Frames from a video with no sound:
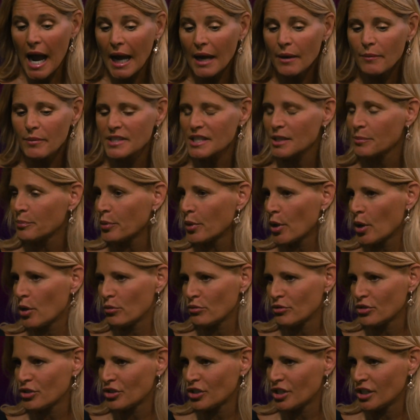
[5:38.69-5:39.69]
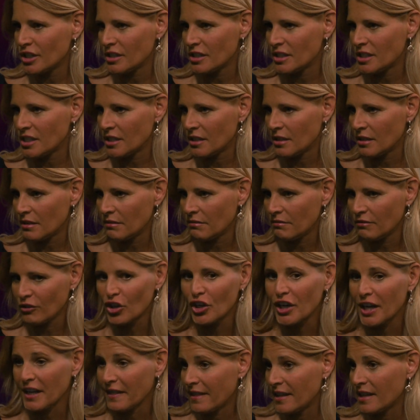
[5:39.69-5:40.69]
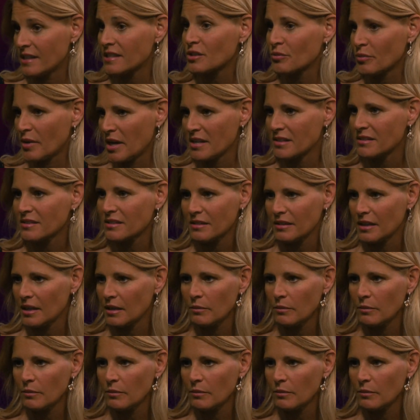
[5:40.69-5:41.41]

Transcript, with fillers: I was approached to, to look at this race.